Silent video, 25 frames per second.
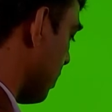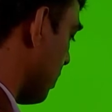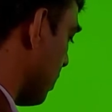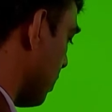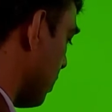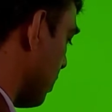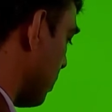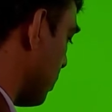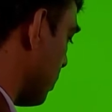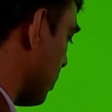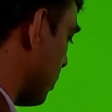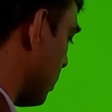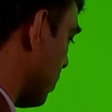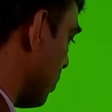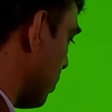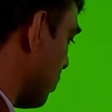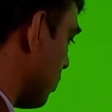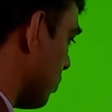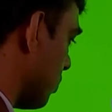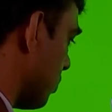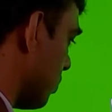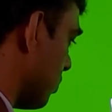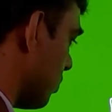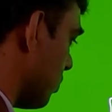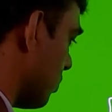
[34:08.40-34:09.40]
0
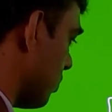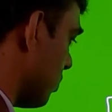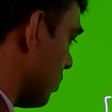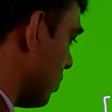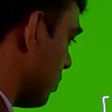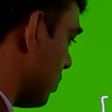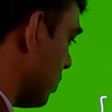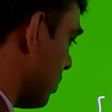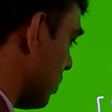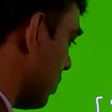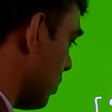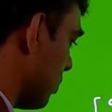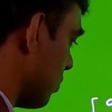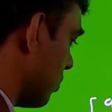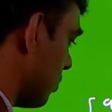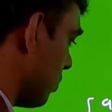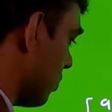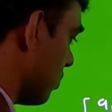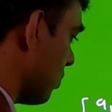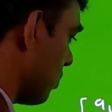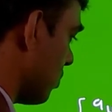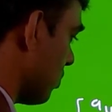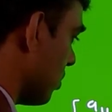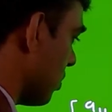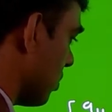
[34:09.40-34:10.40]
0,
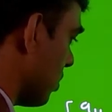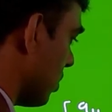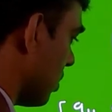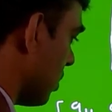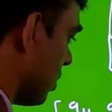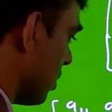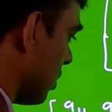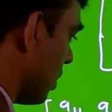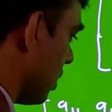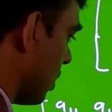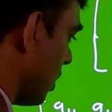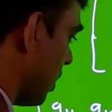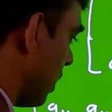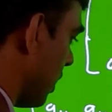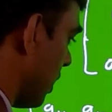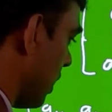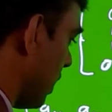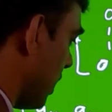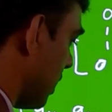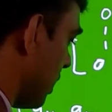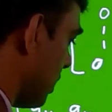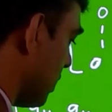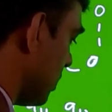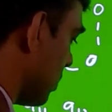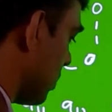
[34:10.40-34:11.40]

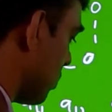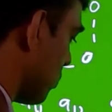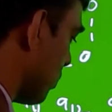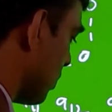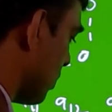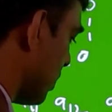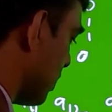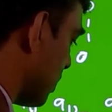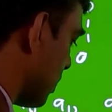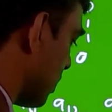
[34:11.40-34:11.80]
and this one is a